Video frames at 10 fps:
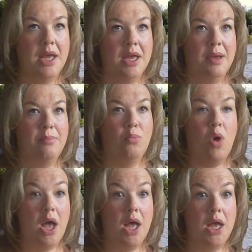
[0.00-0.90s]

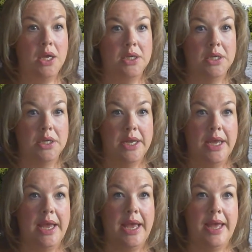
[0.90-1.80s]
moi,
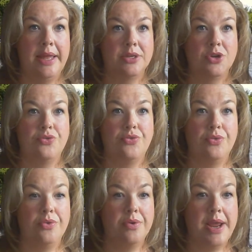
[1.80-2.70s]
and
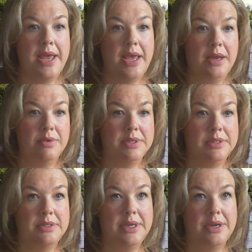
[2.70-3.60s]
Craig
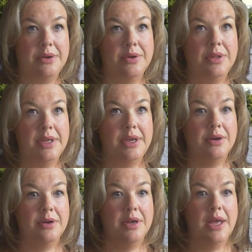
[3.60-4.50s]
was here
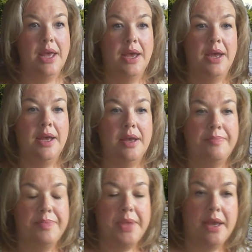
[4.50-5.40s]
earlier.
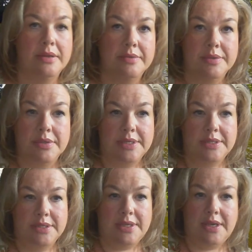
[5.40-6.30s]
Yeah, nice to
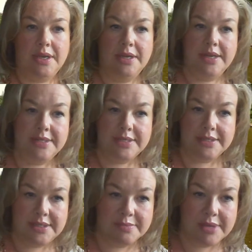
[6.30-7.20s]
see
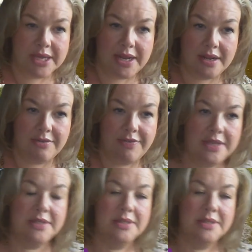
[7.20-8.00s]
some Canadian faces.